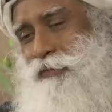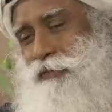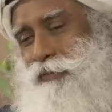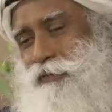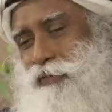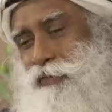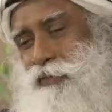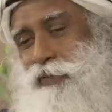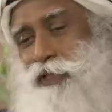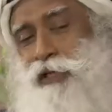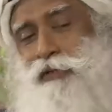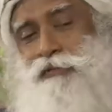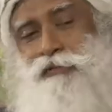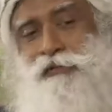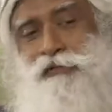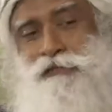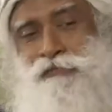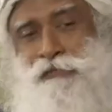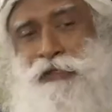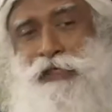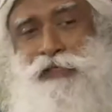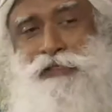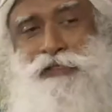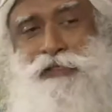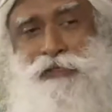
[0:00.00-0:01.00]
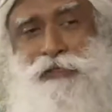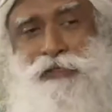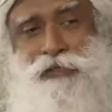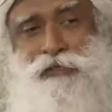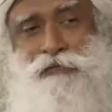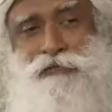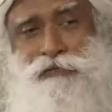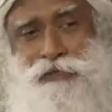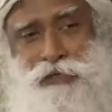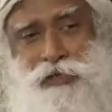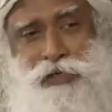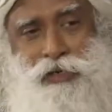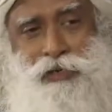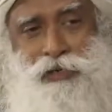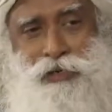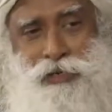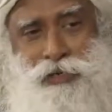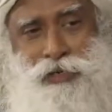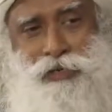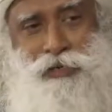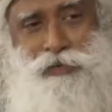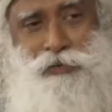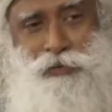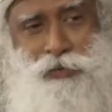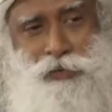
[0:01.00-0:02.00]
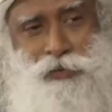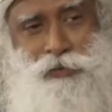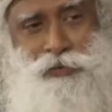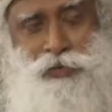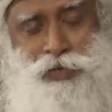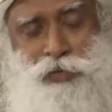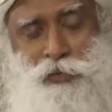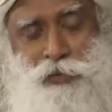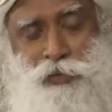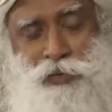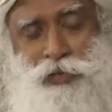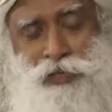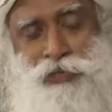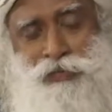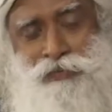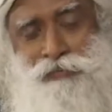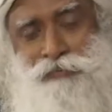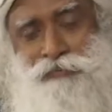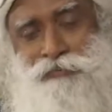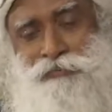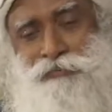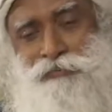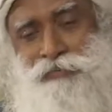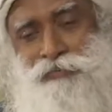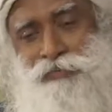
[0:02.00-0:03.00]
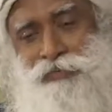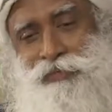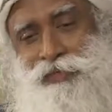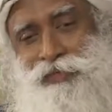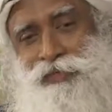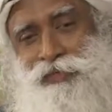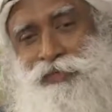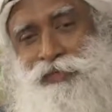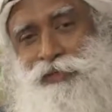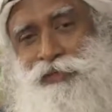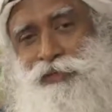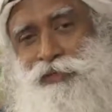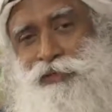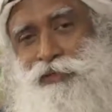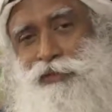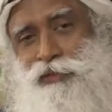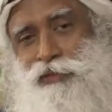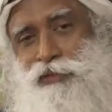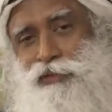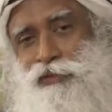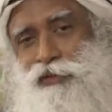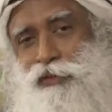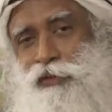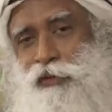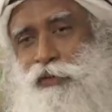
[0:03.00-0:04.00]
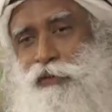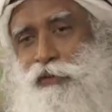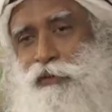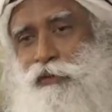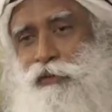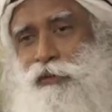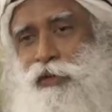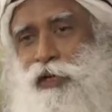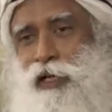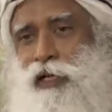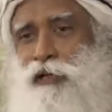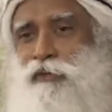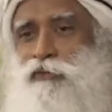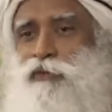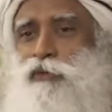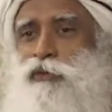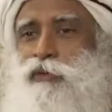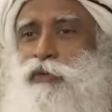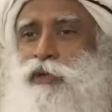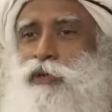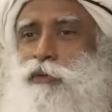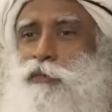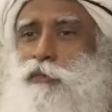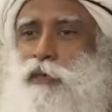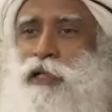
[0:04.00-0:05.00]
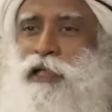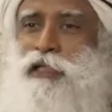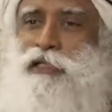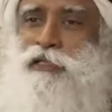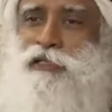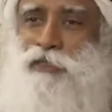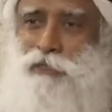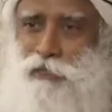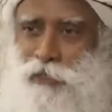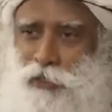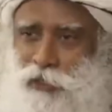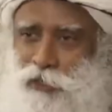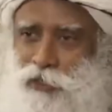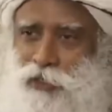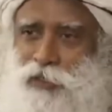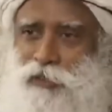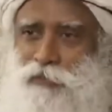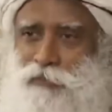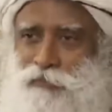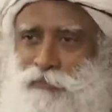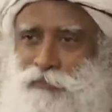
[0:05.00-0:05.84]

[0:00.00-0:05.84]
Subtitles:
So that was faster than a Ferrari, I drove that one. So I have no complaints about him.